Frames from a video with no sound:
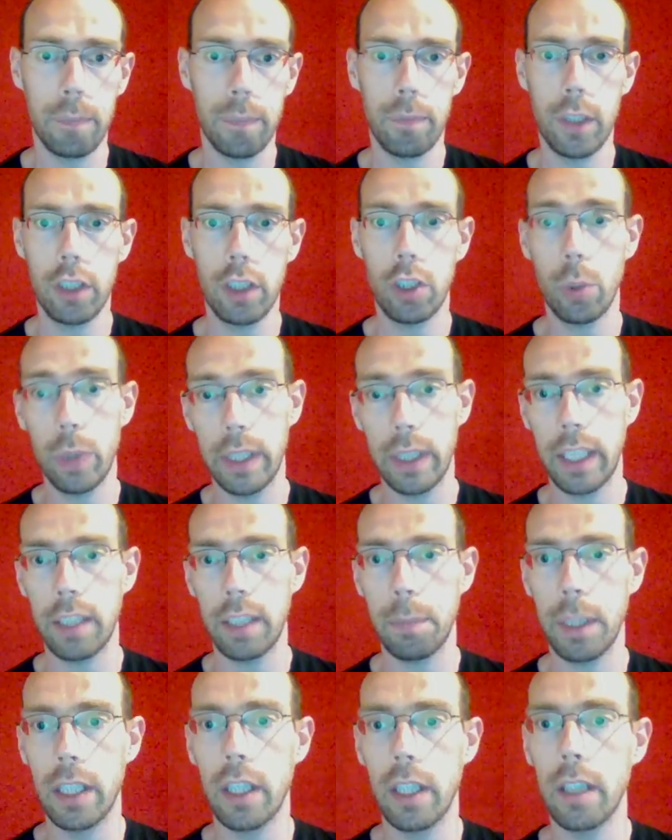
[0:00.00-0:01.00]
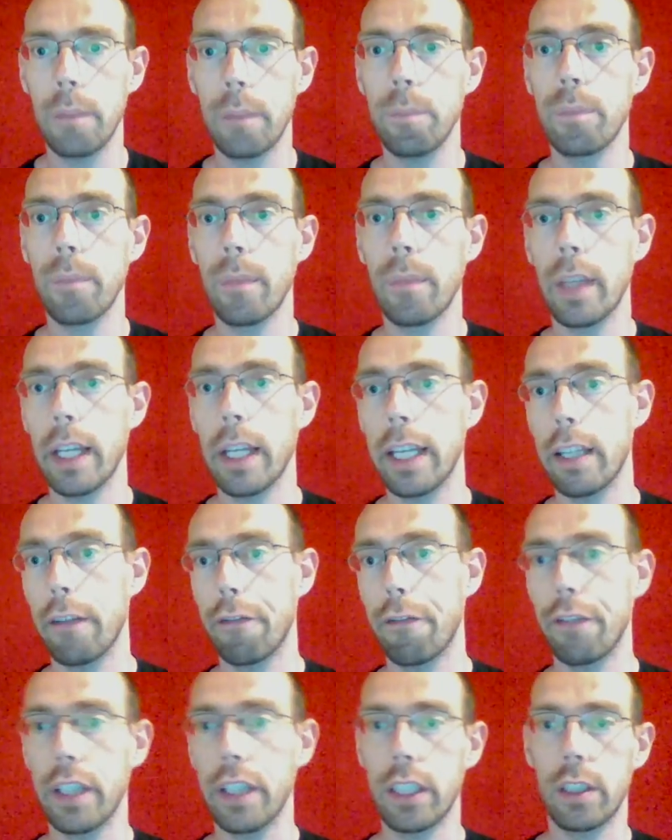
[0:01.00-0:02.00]
So this has been done in the
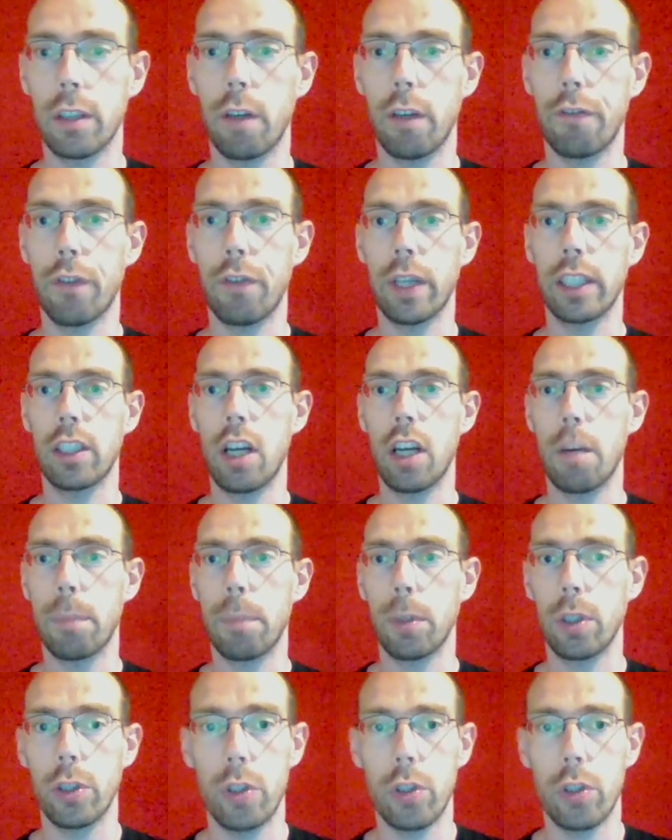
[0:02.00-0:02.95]
fields of, for example,